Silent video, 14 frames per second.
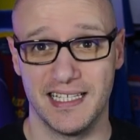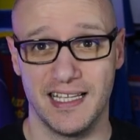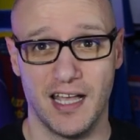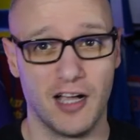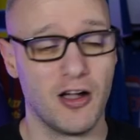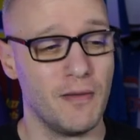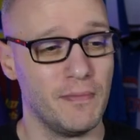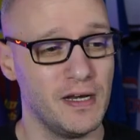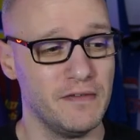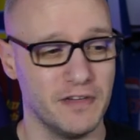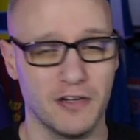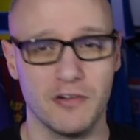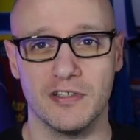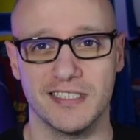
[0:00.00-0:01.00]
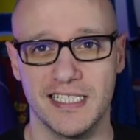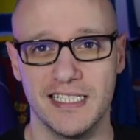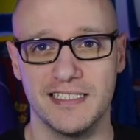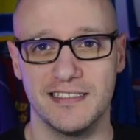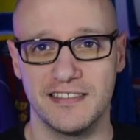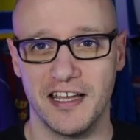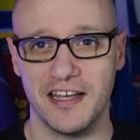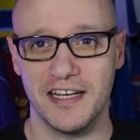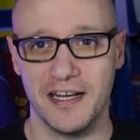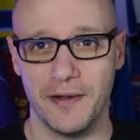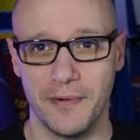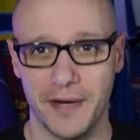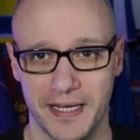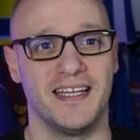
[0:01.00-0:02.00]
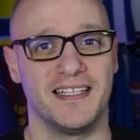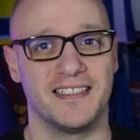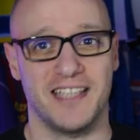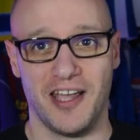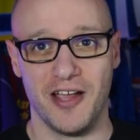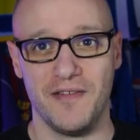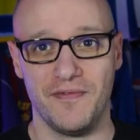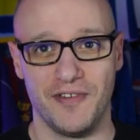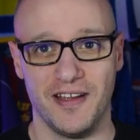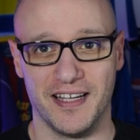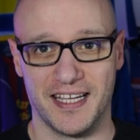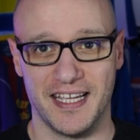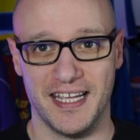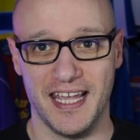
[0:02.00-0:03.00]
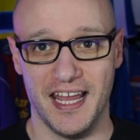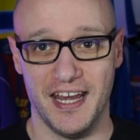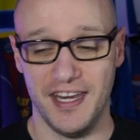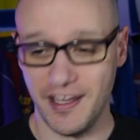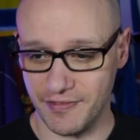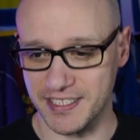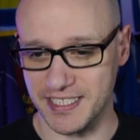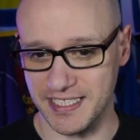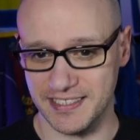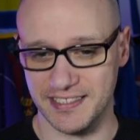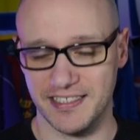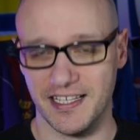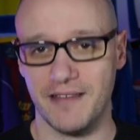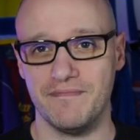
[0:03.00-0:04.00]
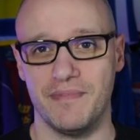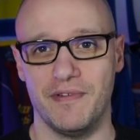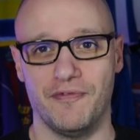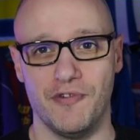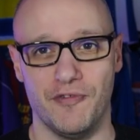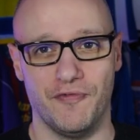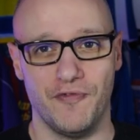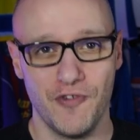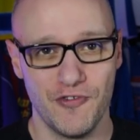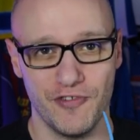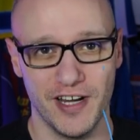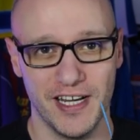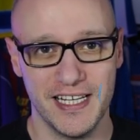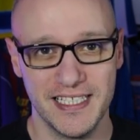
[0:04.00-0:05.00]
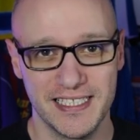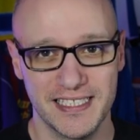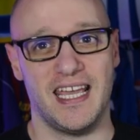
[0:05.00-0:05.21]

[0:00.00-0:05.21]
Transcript: I can't believe I got a season done in a week, so hopefully I can get another season done before full release.